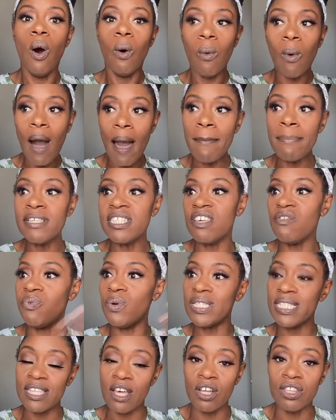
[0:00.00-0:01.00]
What happens if we
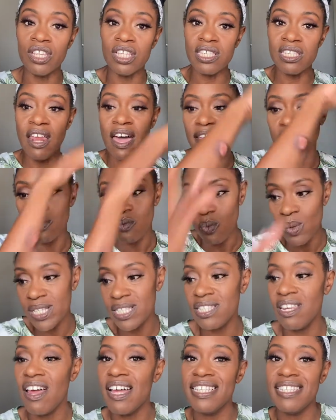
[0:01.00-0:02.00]
sit on the slide? We
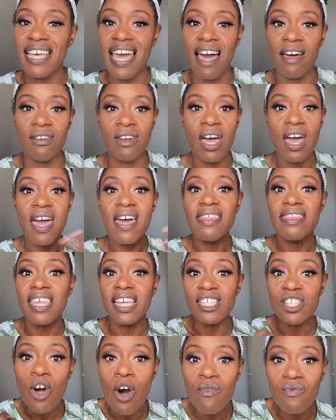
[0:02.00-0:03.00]
slide down. These
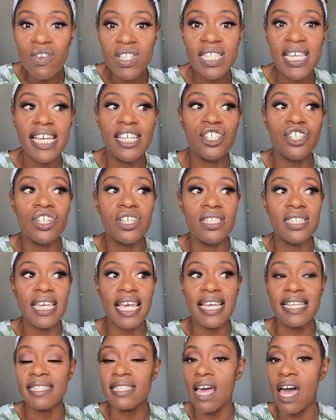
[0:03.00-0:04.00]
conversations
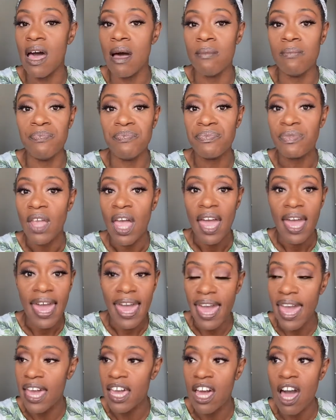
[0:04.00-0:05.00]
is
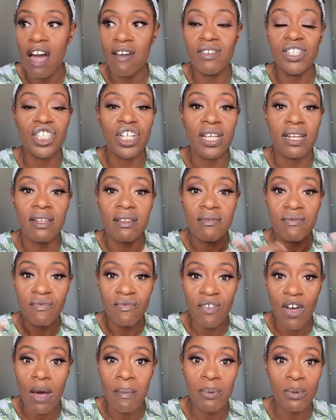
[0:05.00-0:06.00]
encouraging
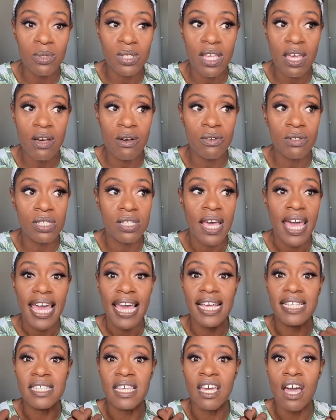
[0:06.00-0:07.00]
verbal skills,
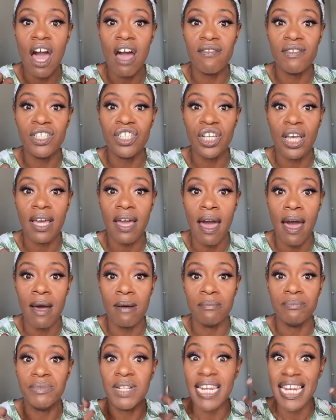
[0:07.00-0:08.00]
it's encouraging
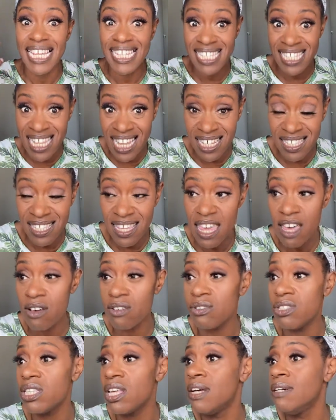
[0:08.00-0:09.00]
listening
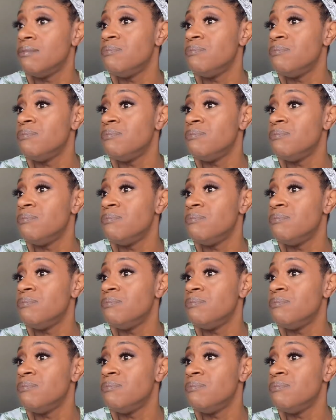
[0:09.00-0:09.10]
skills,